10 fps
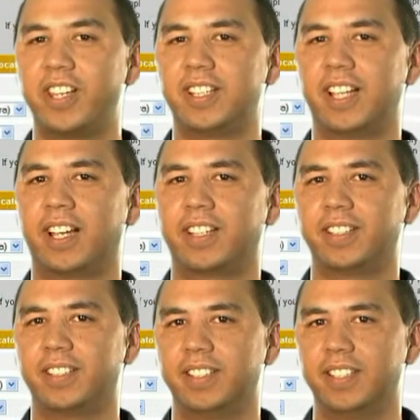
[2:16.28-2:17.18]
your luck.
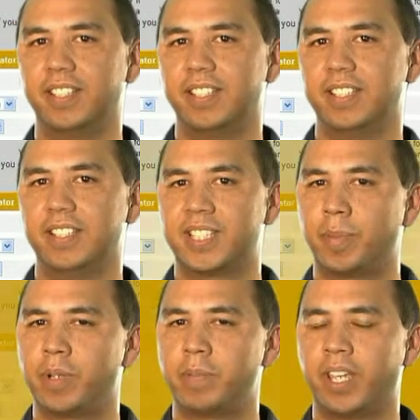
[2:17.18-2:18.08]

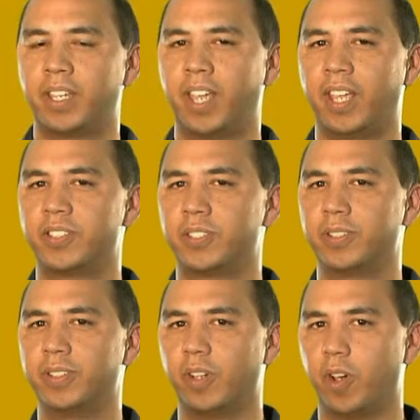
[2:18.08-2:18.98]
Someone may
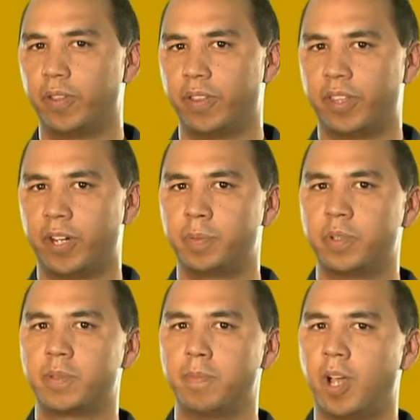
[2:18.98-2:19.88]
cancel, or the
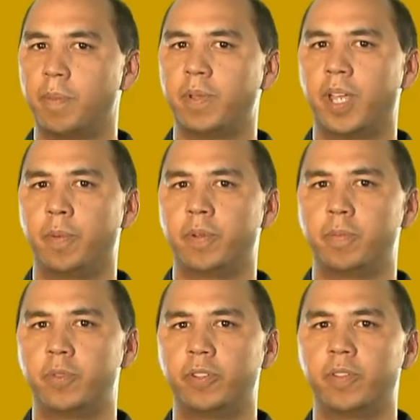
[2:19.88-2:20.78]
therapist might be able to
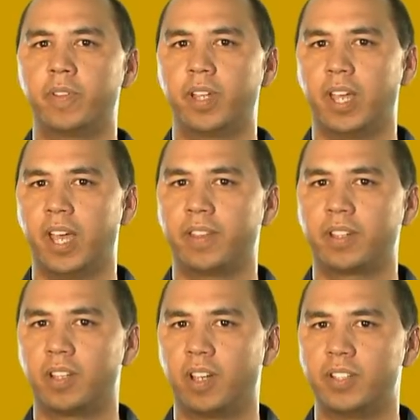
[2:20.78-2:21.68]
move other
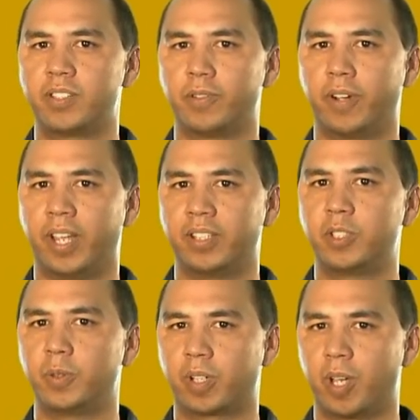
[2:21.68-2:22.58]
clients
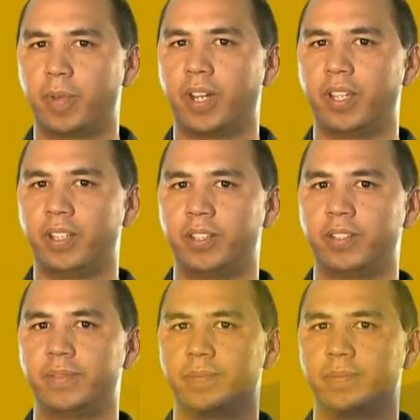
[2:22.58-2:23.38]
around to accommodate you.